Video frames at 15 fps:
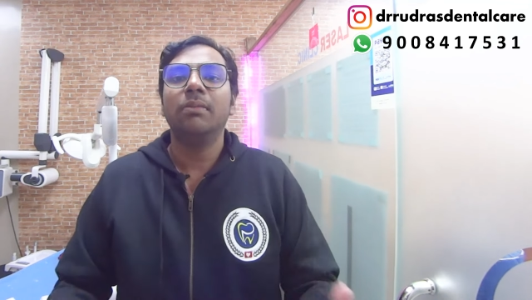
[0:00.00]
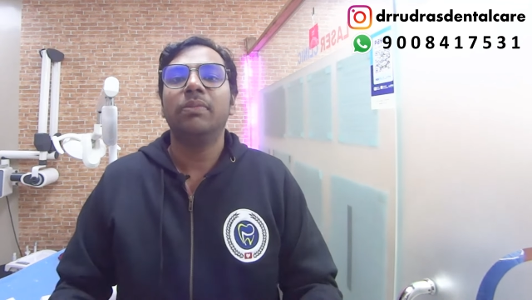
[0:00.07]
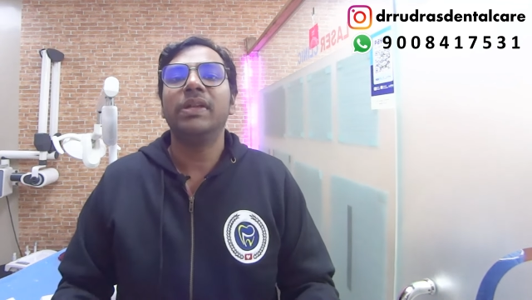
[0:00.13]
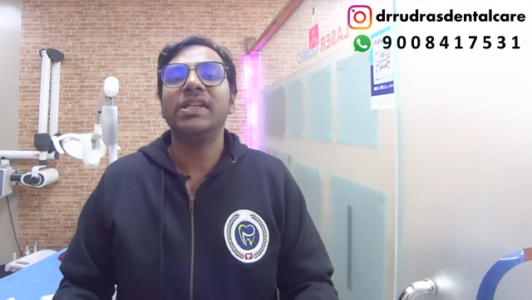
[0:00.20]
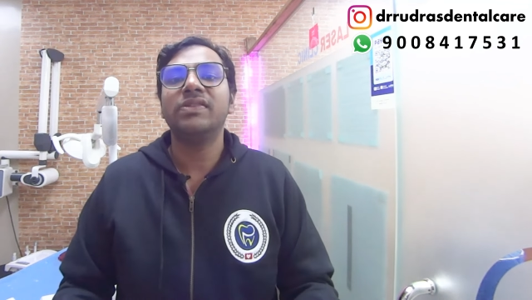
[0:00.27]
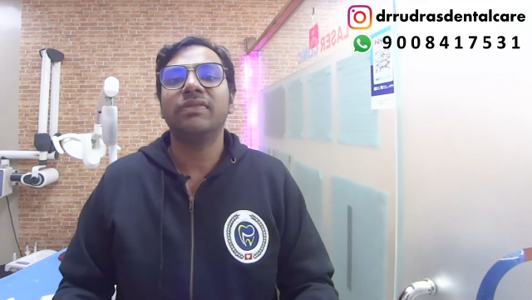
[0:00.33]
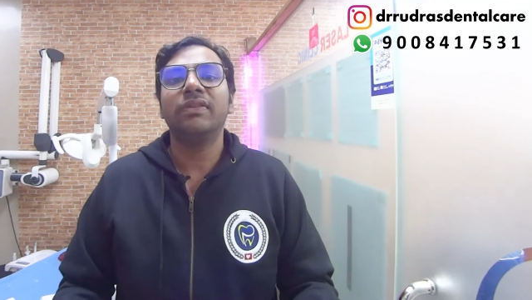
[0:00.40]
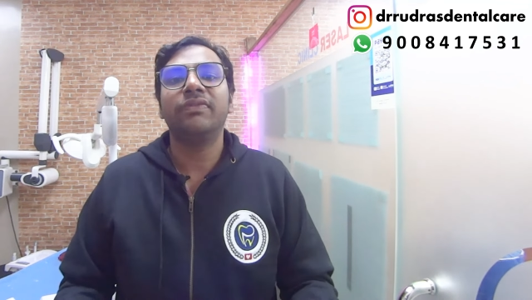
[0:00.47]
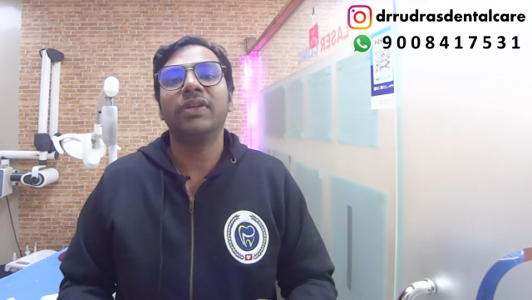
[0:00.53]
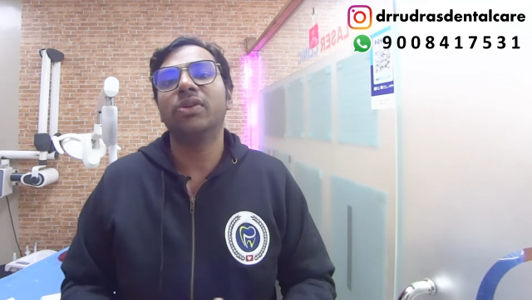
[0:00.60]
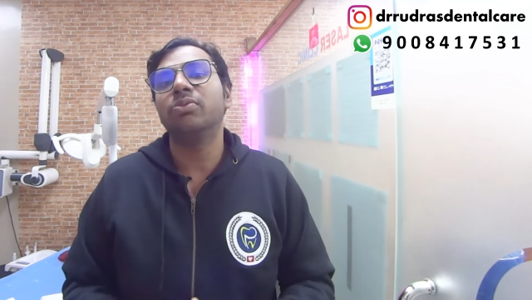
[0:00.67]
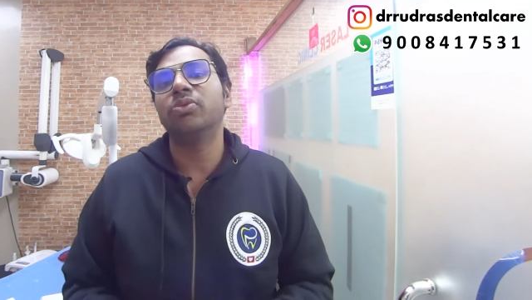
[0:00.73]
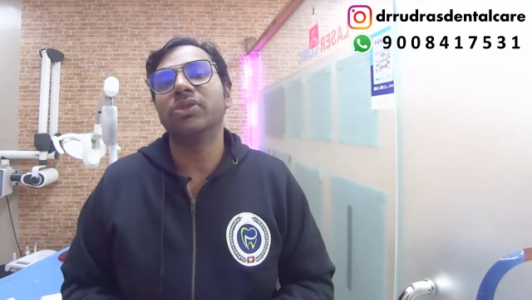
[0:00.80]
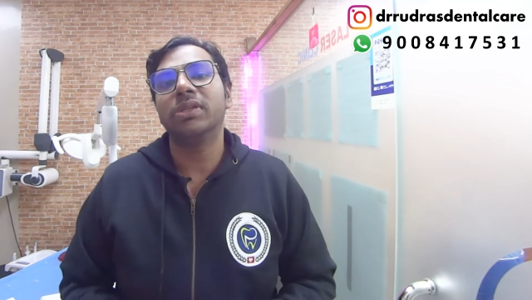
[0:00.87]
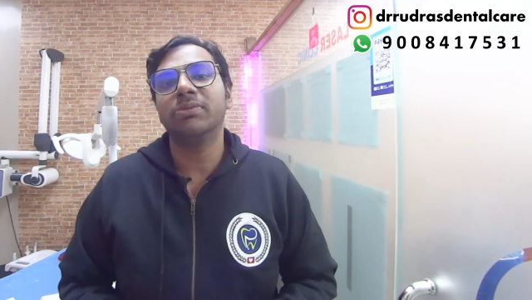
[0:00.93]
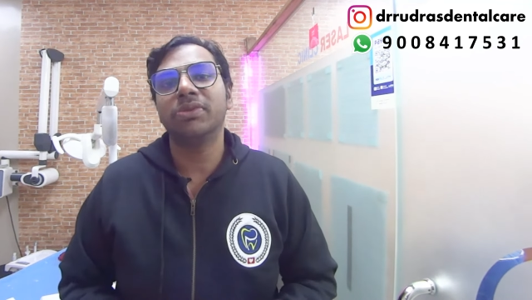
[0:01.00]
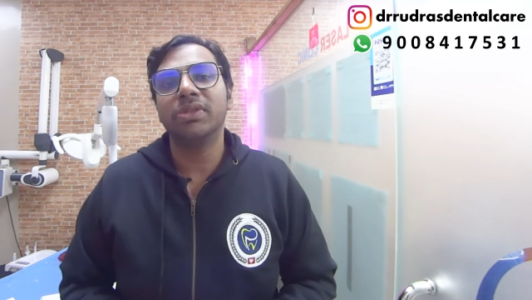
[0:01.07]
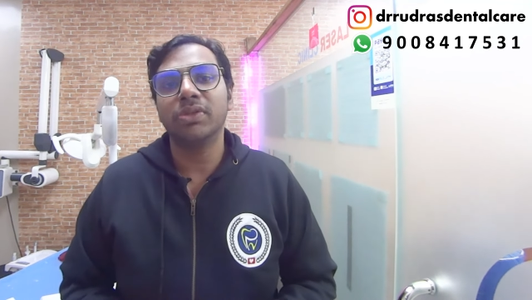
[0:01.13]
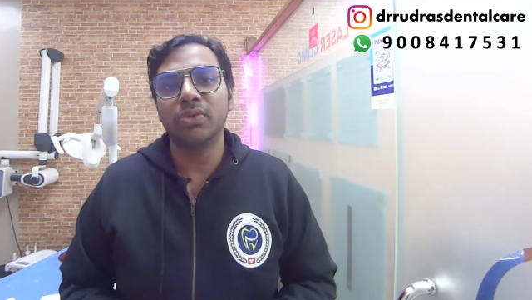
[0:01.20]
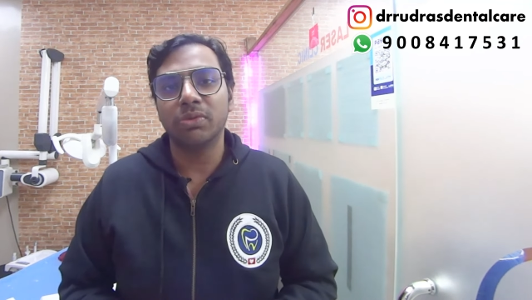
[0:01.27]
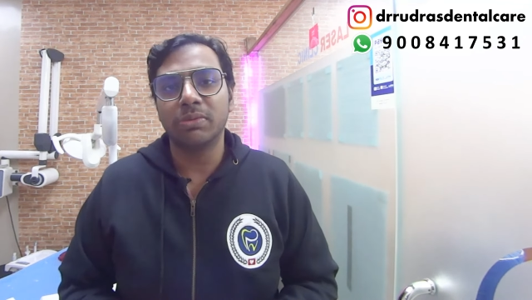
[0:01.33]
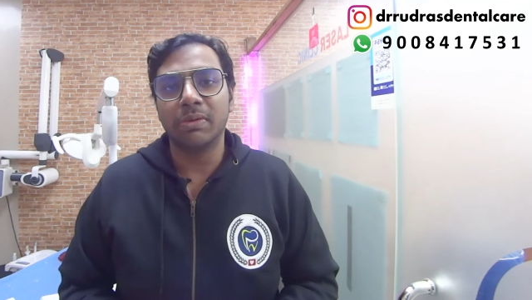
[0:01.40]
please feel free to put them in the
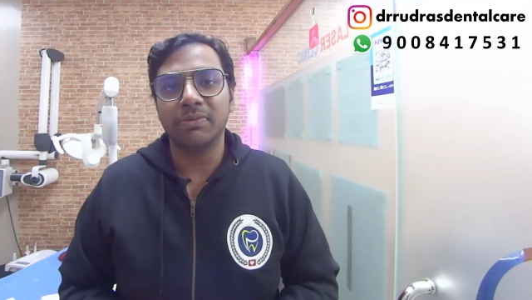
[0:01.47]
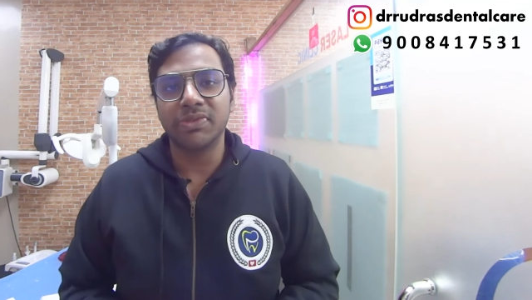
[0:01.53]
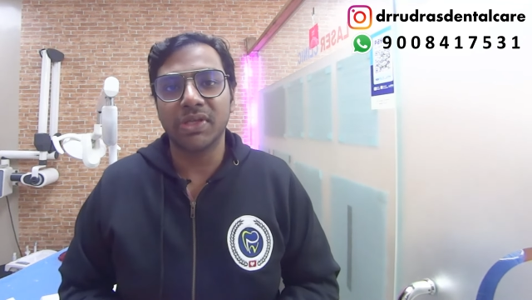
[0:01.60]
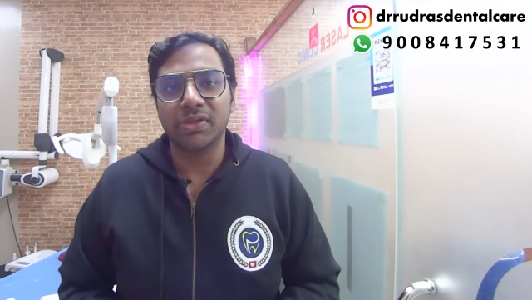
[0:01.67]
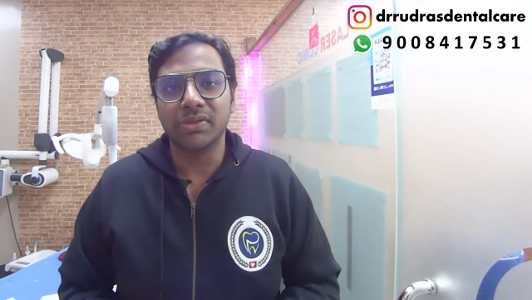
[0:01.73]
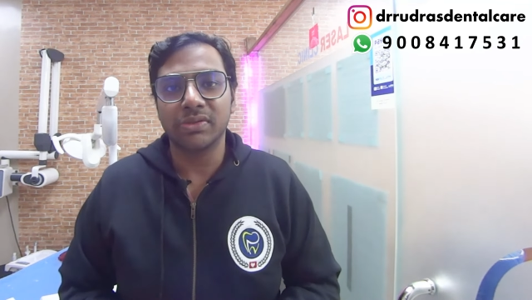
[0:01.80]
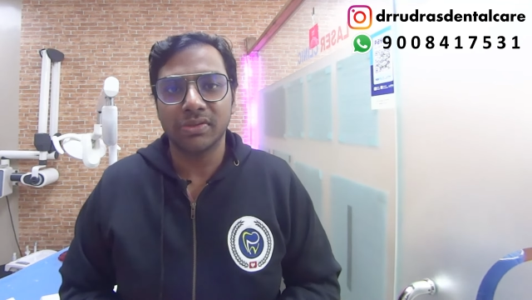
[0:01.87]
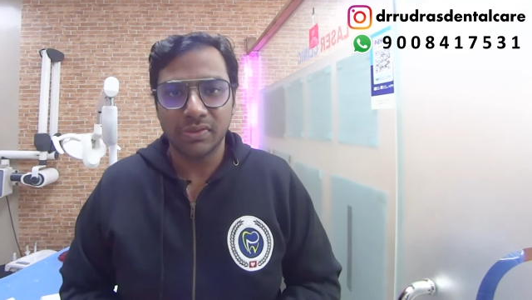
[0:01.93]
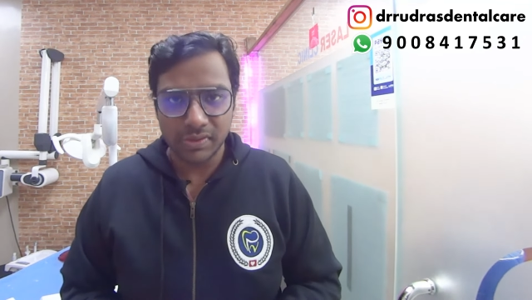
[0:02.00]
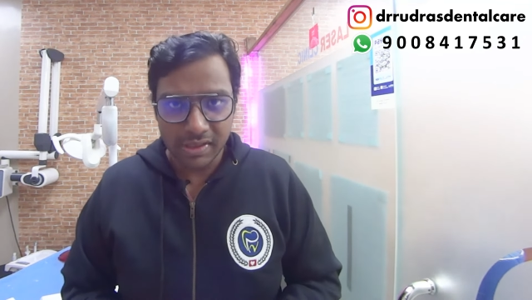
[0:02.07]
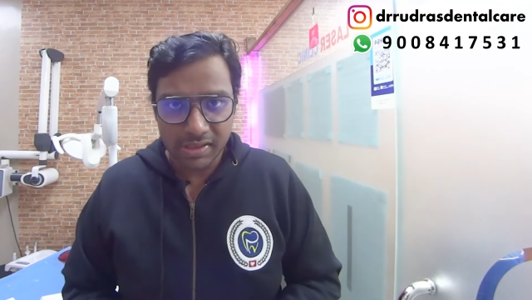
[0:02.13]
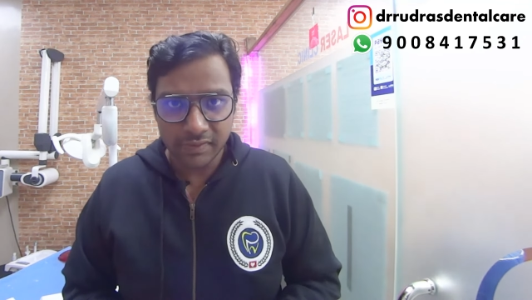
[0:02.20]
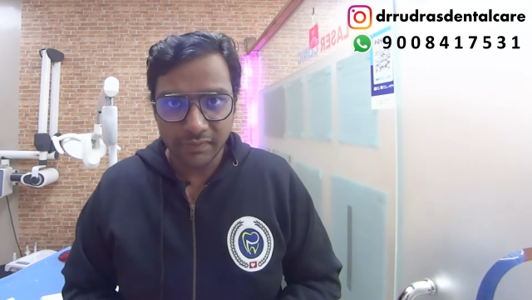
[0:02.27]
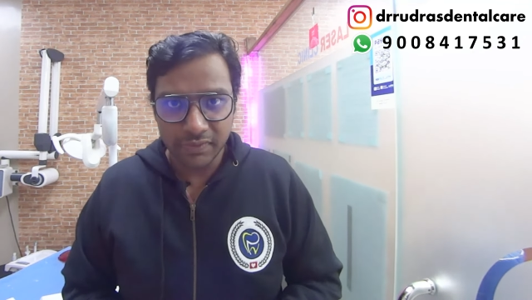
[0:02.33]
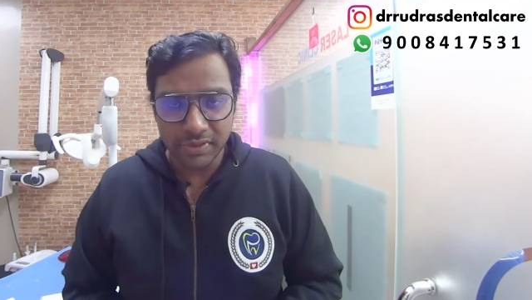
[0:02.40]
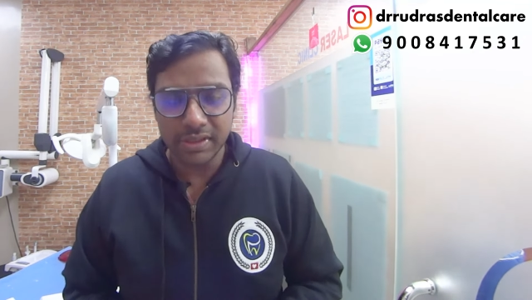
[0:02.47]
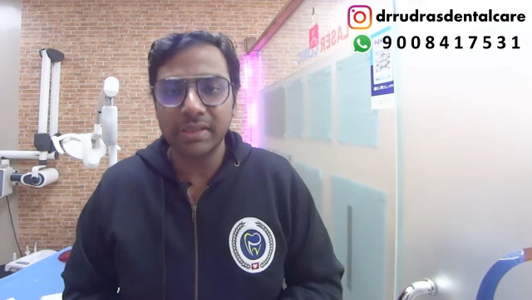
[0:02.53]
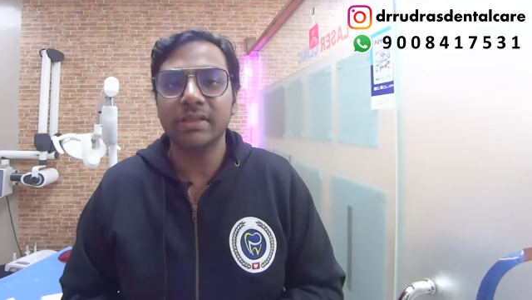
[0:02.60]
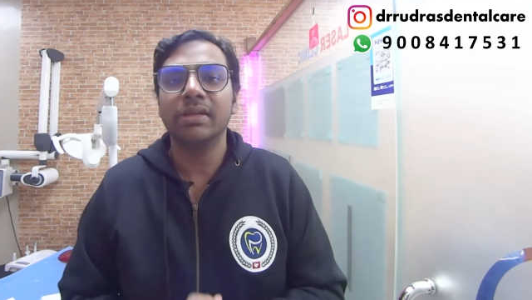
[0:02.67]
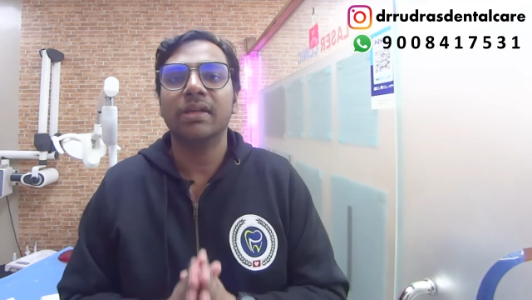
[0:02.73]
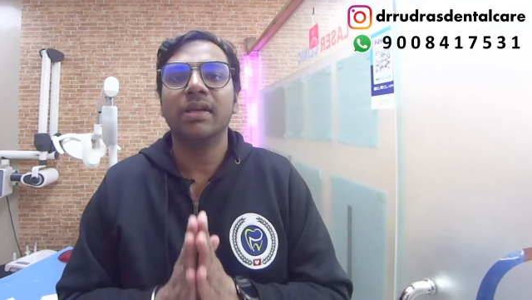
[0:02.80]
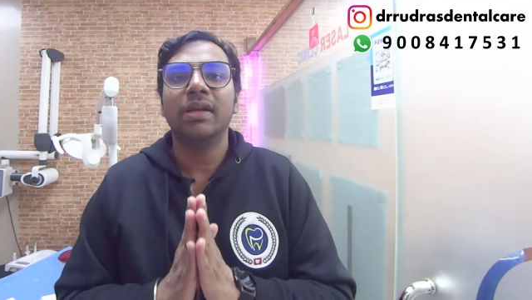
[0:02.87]
YouTube comment section. So that's it for
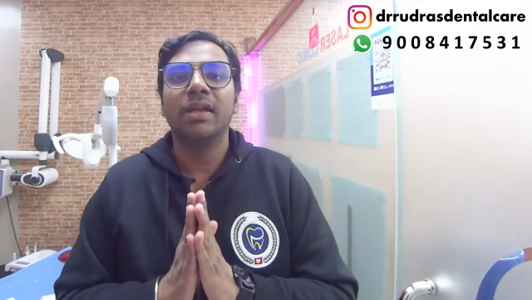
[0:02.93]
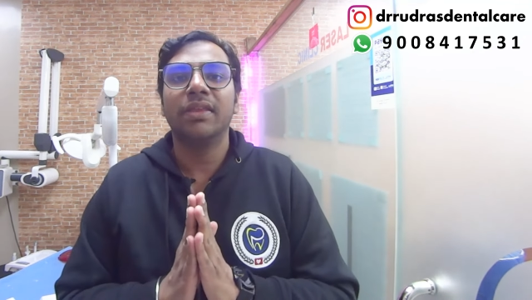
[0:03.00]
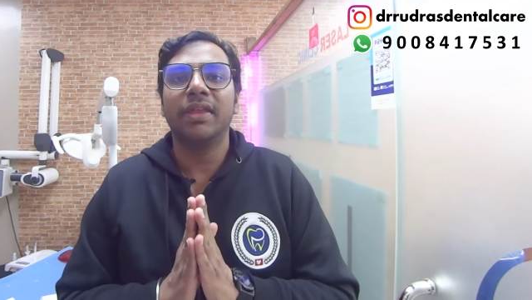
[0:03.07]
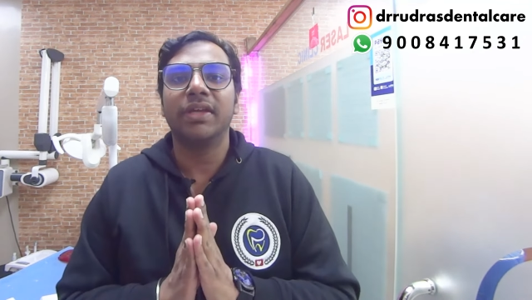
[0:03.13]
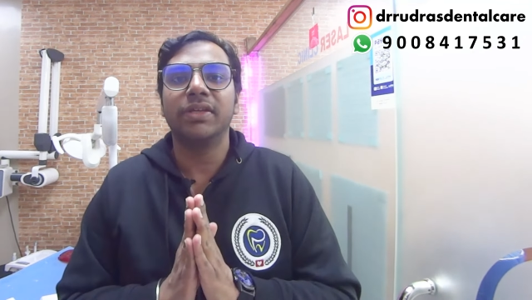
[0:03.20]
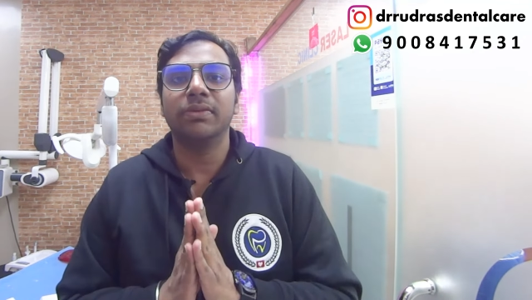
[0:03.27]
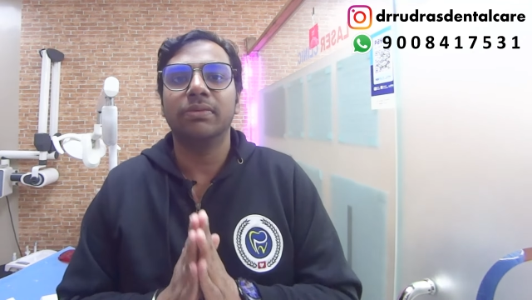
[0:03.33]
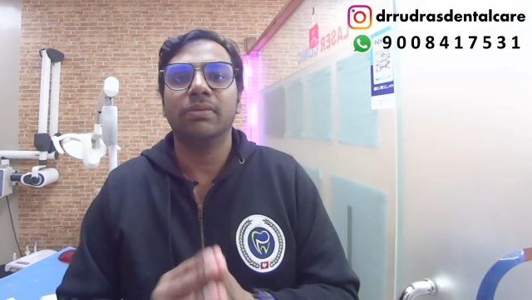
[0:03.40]
today. Thank you.